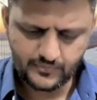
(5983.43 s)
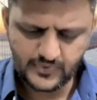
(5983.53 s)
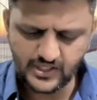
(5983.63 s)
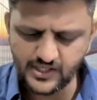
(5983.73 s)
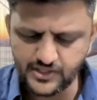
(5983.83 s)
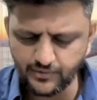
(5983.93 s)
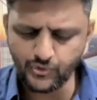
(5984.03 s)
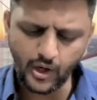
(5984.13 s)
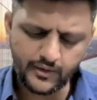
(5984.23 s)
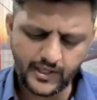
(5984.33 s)
The concept of
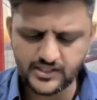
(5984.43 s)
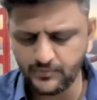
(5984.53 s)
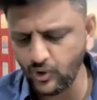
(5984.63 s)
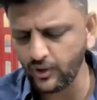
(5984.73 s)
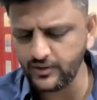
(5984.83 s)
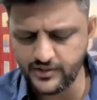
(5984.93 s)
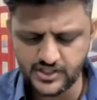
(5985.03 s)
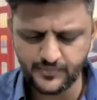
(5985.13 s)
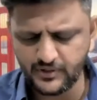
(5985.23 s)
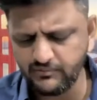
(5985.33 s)
non-taxable online
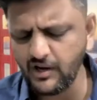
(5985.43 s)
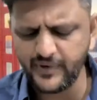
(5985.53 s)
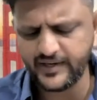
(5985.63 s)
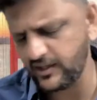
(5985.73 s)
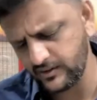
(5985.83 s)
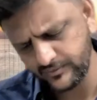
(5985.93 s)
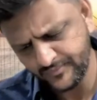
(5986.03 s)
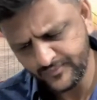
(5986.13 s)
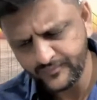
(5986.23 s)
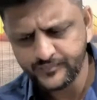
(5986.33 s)
recipient, wow, beti,
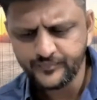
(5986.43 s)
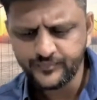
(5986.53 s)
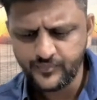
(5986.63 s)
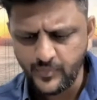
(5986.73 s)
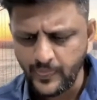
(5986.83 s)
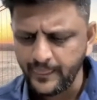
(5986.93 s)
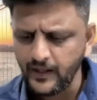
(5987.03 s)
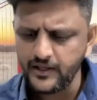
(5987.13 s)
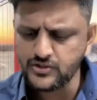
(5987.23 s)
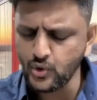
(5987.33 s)

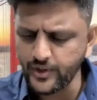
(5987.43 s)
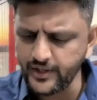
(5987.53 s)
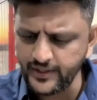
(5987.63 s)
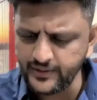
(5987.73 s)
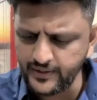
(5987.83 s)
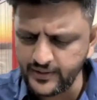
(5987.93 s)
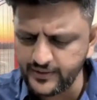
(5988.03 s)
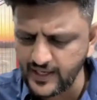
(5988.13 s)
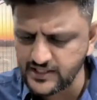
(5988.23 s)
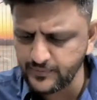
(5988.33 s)
is located in
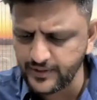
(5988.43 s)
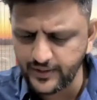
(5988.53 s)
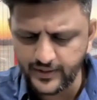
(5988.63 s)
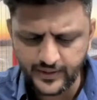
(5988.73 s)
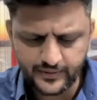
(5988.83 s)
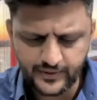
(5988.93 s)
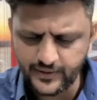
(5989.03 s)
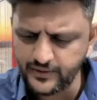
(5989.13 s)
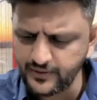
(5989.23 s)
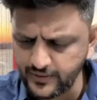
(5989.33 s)
taxable
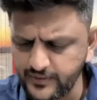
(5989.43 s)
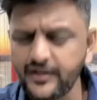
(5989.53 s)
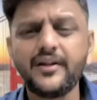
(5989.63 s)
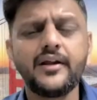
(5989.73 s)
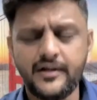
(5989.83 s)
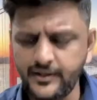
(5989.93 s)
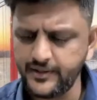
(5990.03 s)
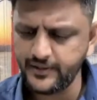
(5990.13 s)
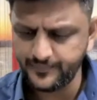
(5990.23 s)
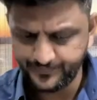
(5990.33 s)
territory in
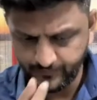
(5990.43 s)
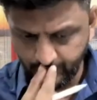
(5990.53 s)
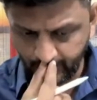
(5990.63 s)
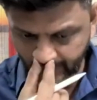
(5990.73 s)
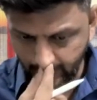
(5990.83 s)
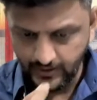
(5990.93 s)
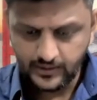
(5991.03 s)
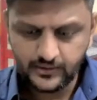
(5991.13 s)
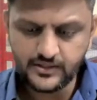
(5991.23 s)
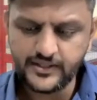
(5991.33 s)
India.
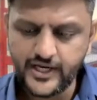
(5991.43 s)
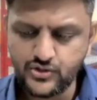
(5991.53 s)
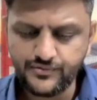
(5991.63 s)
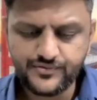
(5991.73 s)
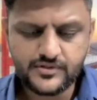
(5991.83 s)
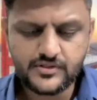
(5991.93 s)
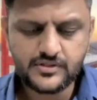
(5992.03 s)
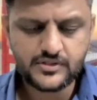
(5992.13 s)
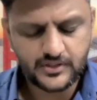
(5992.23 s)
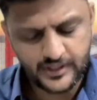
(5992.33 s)
Thus, in case of
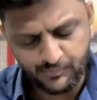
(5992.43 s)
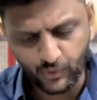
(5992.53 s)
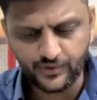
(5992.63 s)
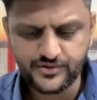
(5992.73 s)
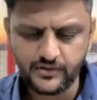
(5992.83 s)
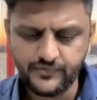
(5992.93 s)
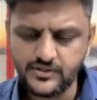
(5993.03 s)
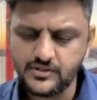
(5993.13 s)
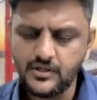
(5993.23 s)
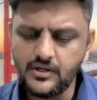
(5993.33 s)
import of
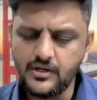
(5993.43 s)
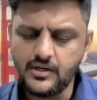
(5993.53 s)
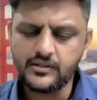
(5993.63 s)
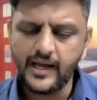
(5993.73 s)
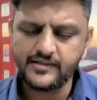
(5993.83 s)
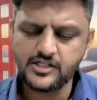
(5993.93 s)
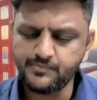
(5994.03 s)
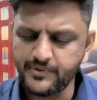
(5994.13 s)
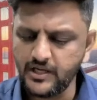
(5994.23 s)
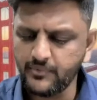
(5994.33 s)
service, tax is
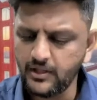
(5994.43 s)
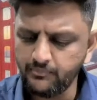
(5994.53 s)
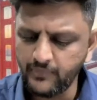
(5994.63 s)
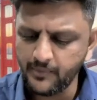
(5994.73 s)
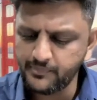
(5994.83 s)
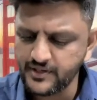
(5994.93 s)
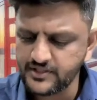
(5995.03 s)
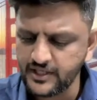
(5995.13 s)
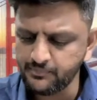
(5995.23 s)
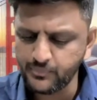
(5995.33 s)
payable by person
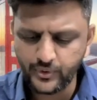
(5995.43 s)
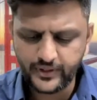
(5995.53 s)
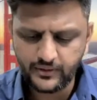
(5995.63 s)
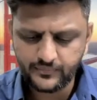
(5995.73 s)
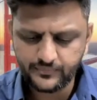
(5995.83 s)
importing